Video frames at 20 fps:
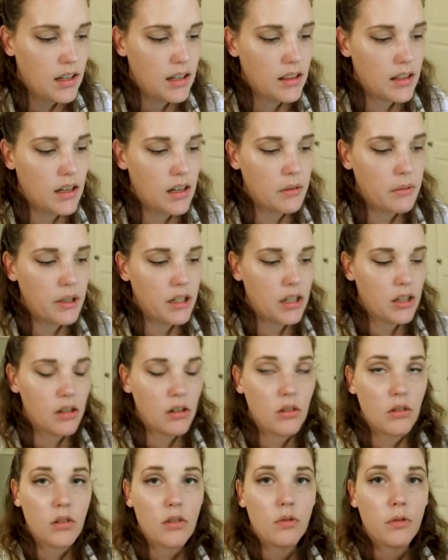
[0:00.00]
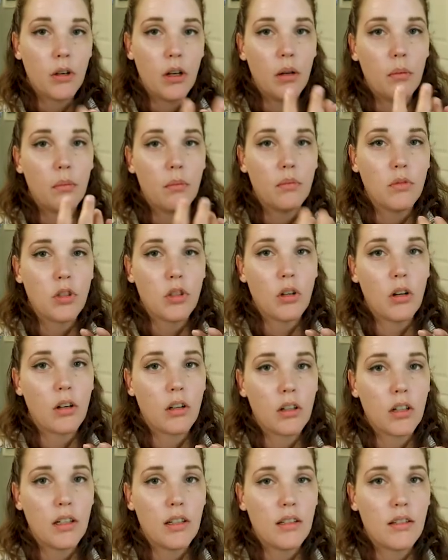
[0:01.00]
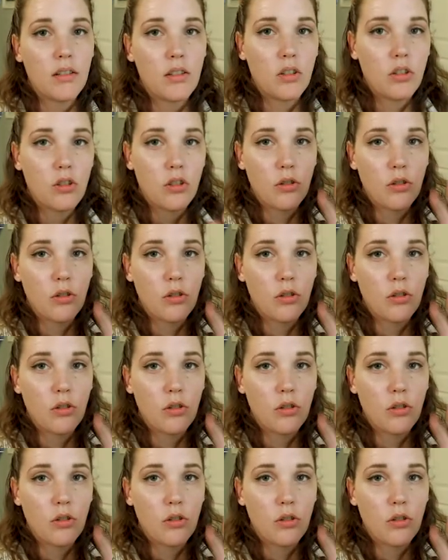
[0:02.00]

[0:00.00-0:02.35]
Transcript: That way it goes from darkest